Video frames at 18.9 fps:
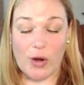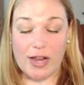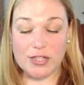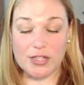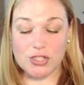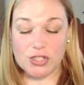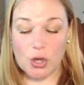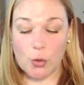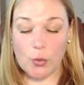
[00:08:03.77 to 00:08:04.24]

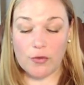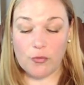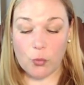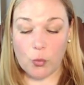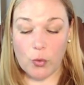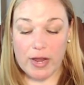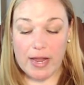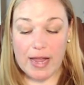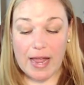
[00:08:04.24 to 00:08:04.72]
right? So
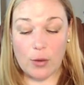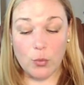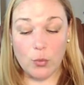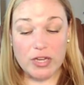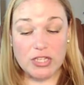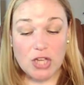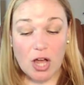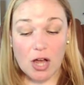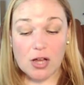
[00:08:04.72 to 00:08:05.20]

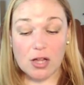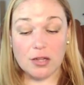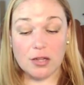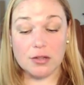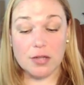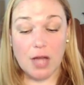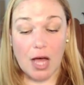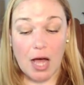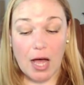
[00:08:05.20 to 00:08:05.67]
we talk
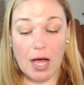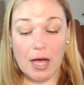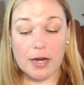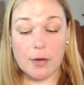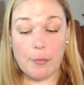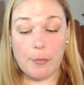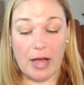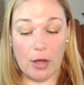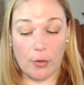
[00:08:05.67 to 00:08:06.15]
a
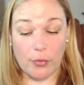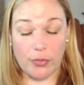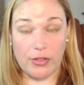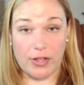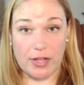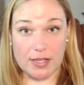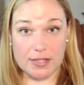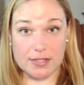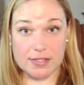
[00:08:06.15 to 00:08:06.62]
lot about
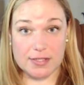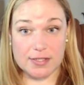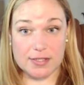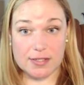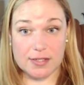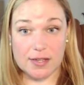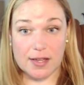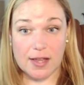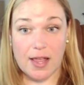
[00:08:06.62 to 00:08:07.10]

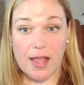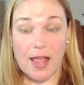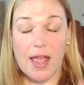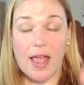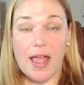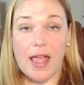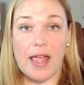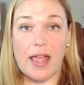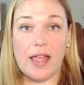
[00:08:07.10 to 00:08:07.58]
this.
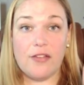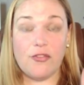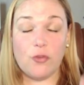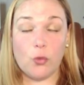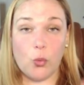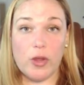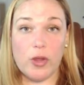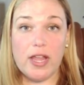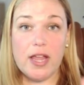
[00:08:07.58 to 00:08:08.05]
If
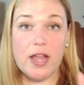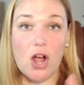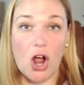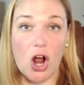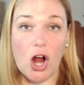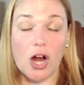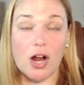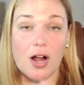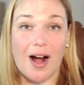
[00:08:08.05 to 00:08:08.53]
we
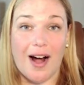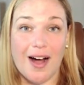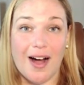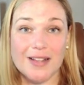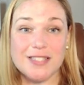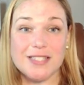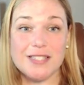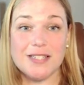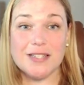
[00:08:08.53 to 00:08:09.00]
are
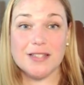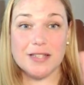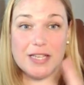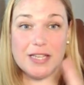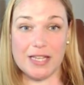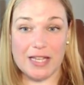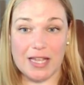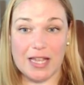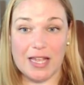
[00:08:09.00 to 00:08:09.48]

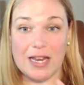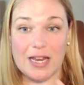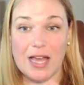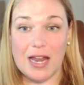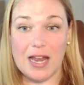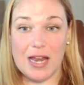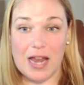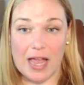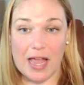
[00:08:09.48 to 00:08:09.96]
constantly in
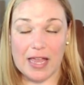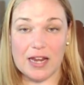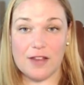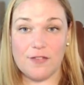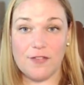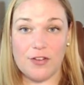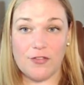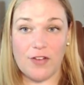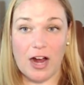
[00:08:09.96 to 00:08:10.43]
a
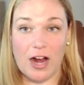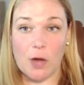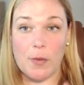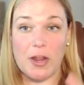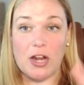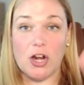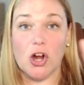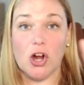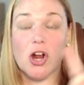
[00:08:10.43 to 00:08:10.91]
negative
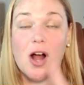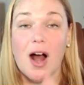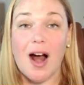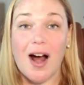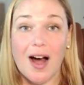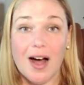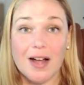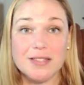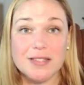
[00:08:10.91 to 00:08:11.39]
environment or
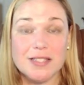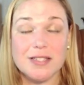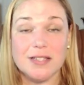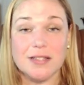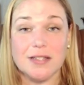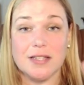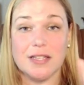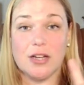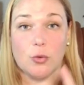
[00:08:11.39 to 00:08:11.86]

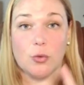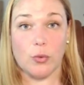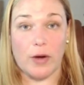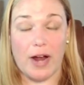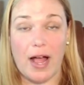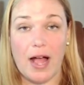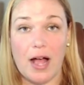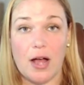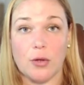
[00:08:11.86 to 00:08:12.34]
constantly
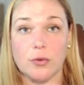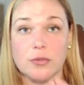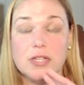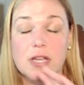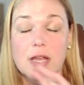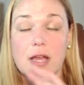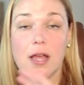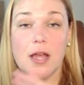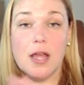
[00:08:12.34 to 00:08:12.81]
around
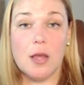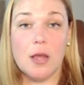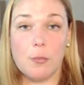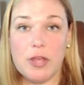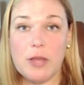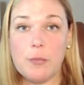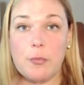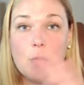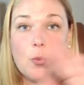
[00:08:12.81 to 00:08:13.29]

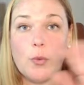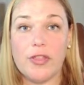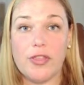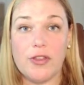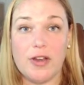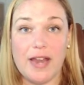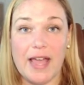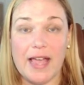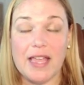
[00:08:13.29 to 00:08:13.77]
people
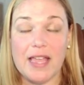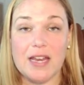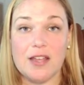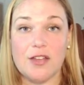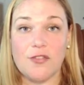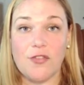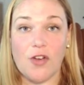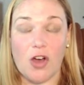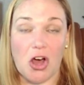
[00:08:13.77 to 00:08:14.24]
with
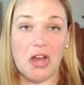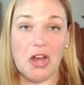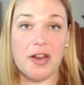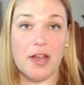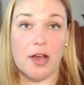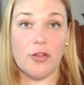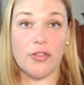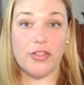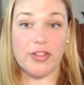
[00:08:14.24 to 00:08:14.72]
negative,
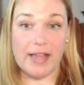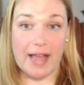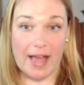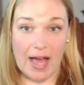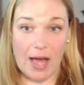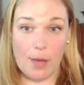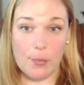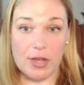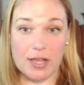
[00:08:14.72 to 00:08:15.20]
unhealthy
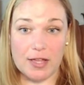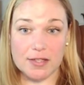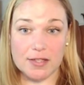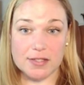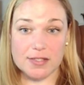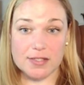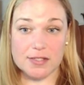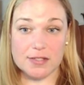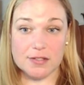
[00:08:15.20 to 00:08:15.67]

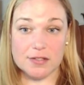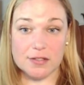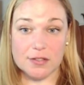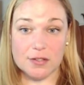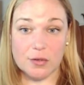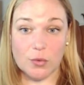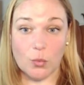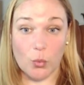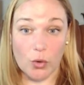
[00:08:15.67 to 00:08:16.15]
habits,
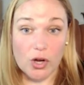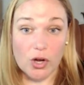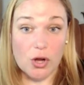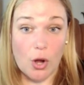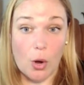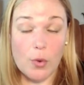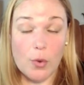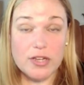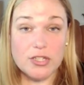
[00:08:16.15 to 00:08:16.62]
we're
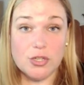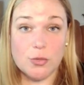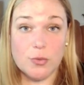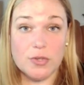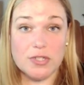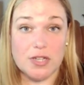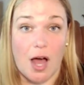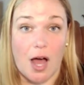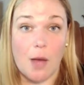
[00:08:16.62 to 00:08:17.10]
going
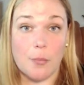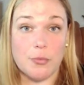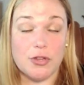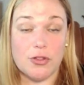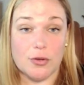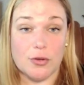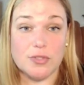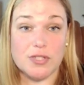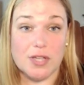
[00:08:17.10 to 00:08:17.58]
to
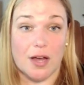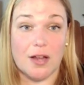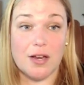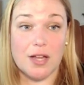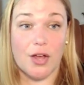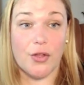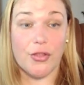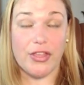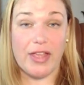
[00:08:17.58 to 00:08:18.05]
adopt those
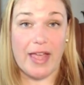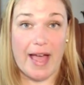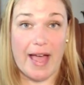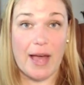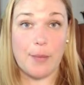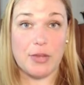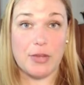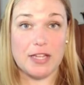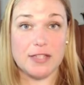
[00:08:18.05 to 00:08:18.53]
unhealthy
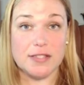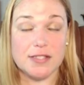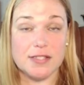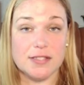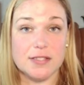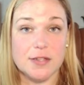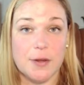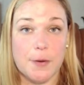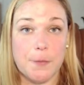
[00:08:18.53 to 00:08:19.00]

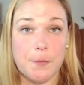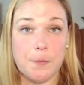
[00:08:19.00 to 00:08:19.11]
habits,